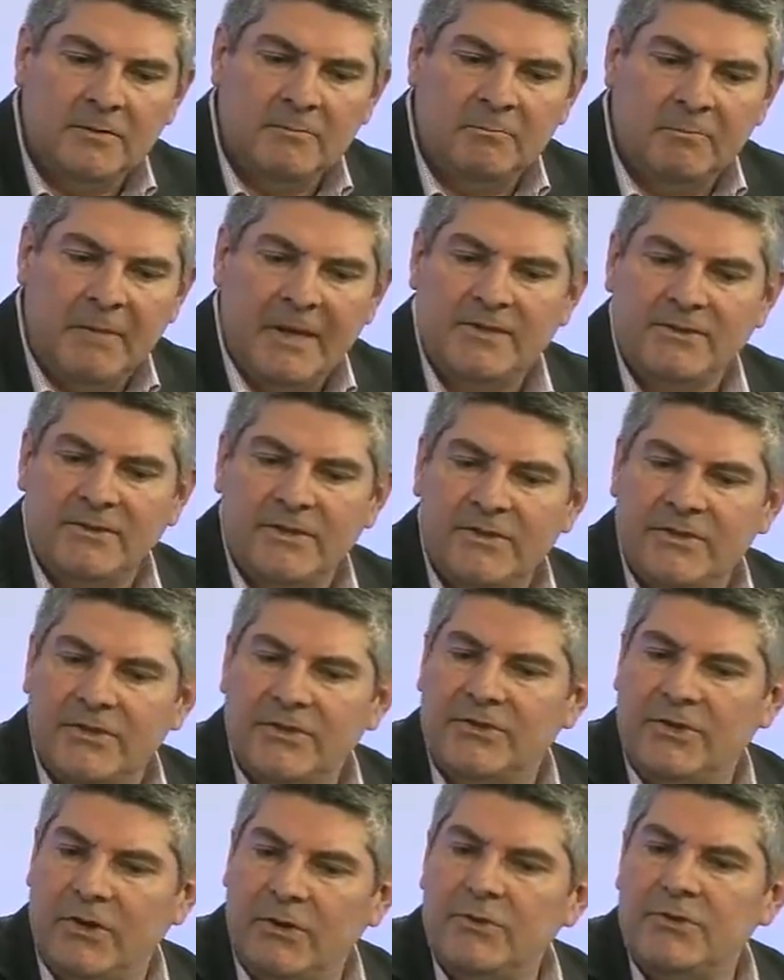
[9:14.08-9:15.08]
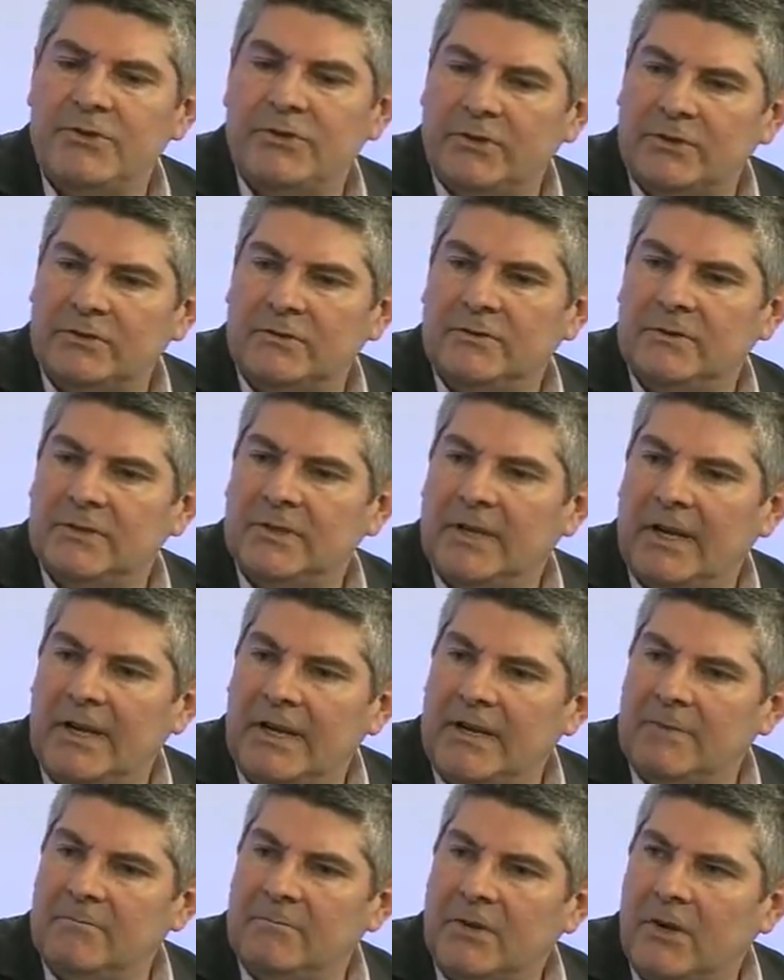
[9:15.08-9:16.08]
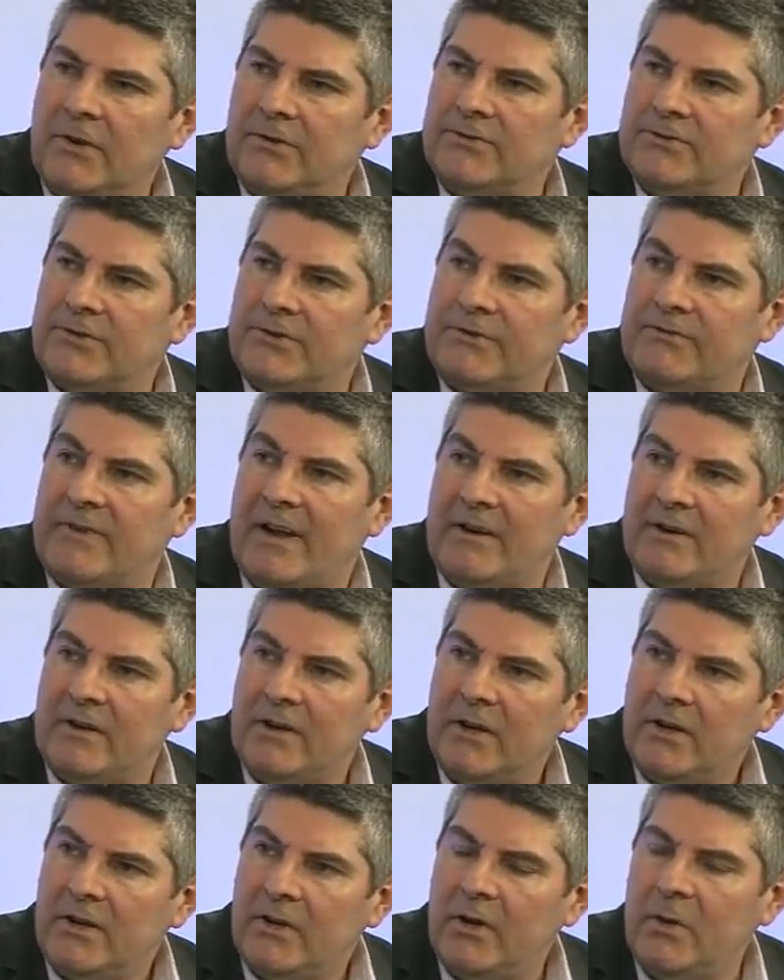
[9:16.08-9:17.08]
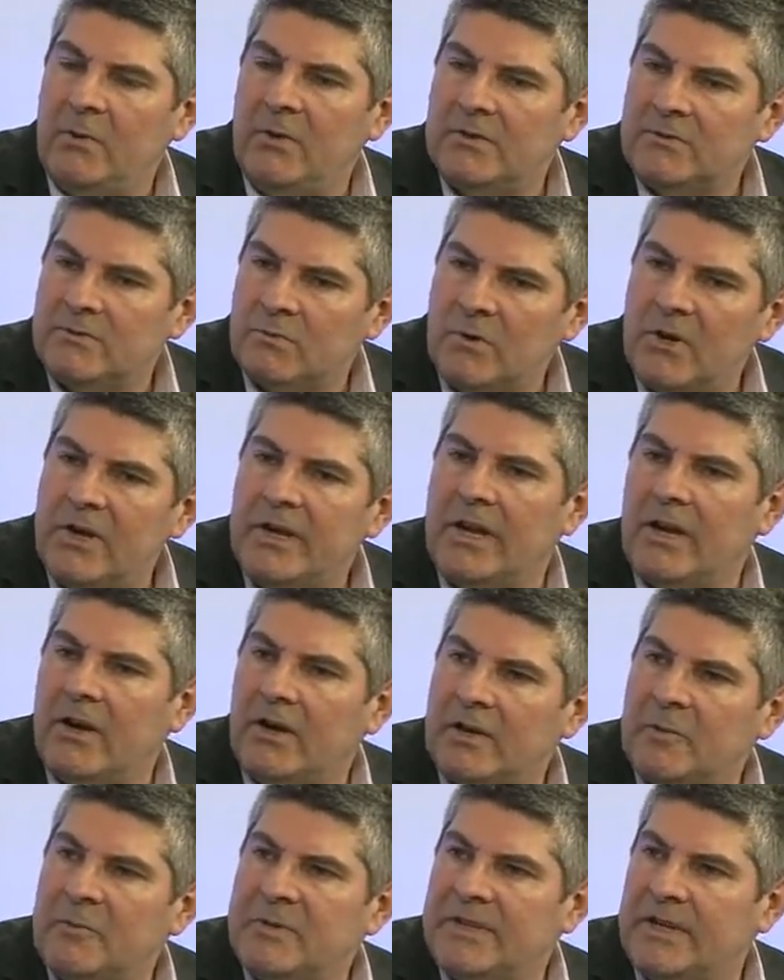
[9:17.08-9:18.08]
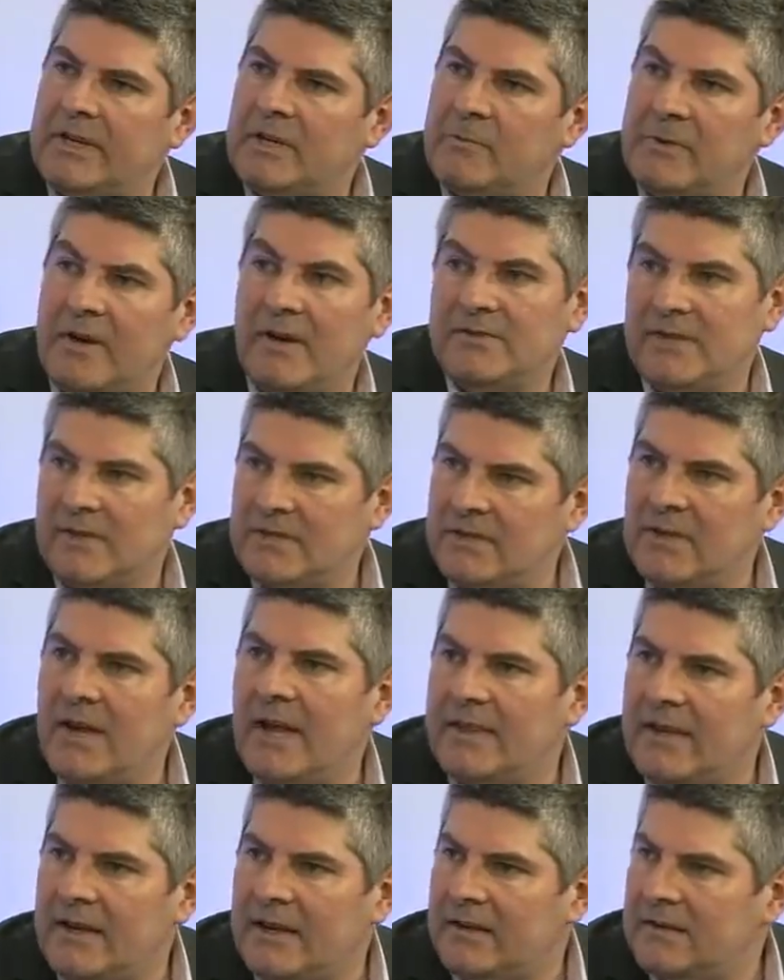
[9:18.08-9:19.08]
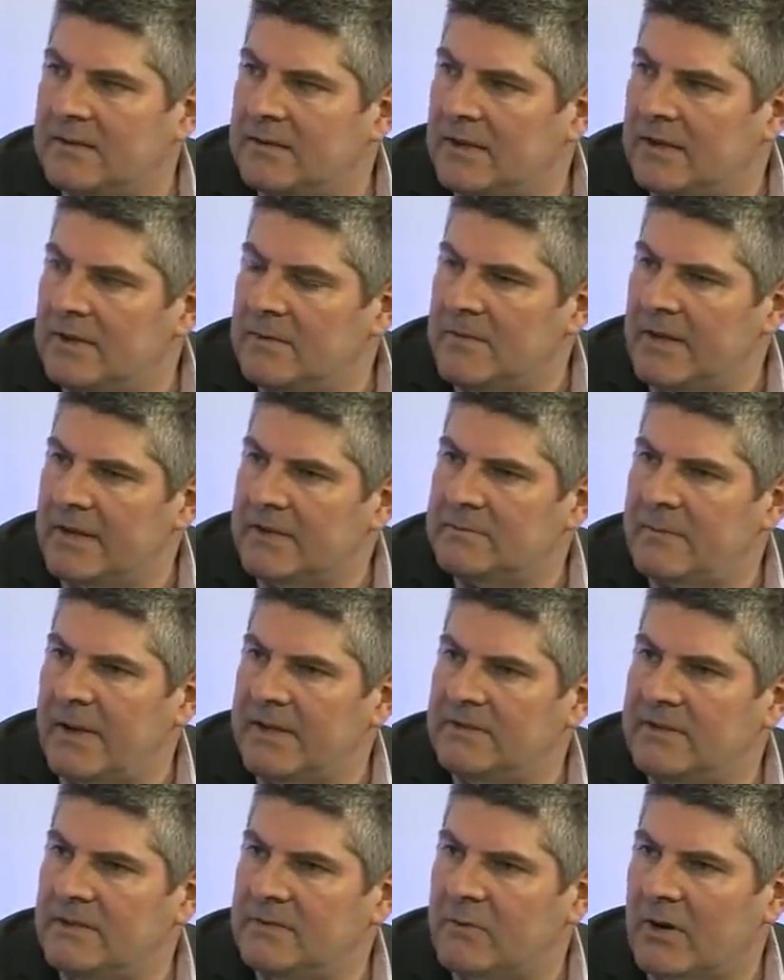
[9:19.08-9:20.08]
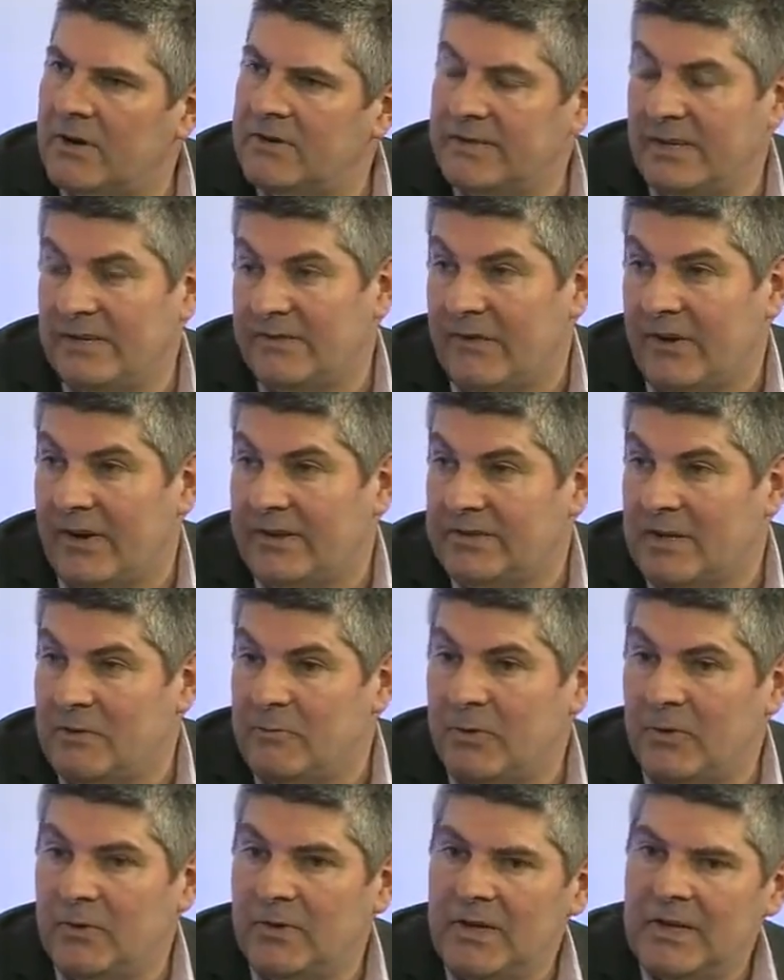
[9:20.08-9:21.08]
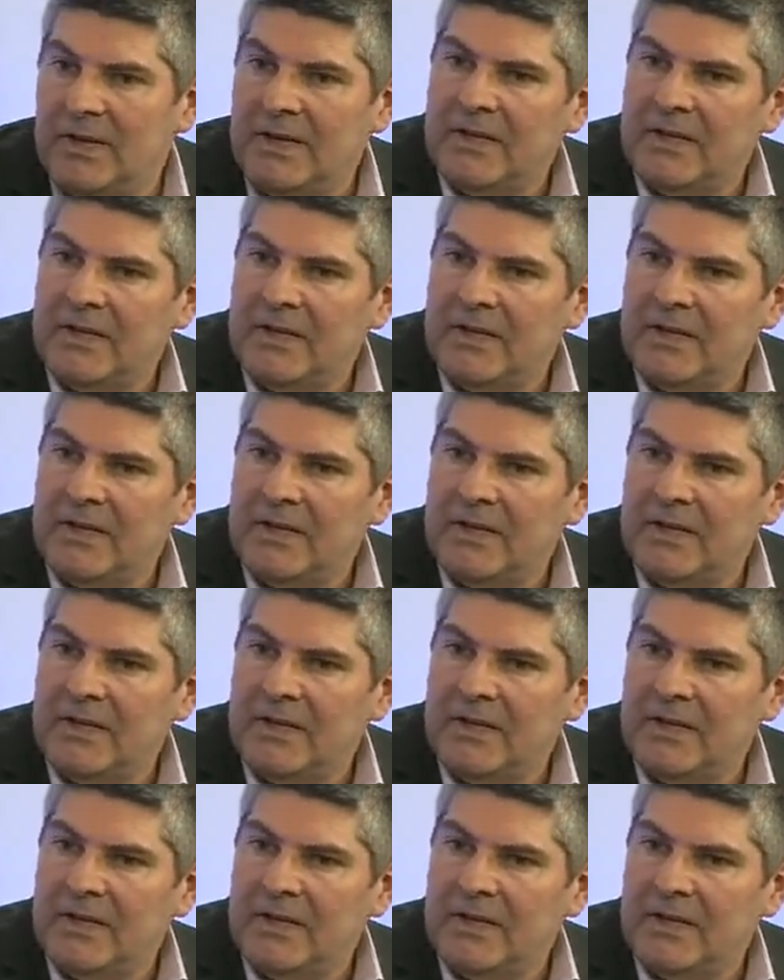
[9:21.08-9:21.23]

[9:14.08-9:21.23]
business as usual construct around who is working on a particular process like that expenses process, for example,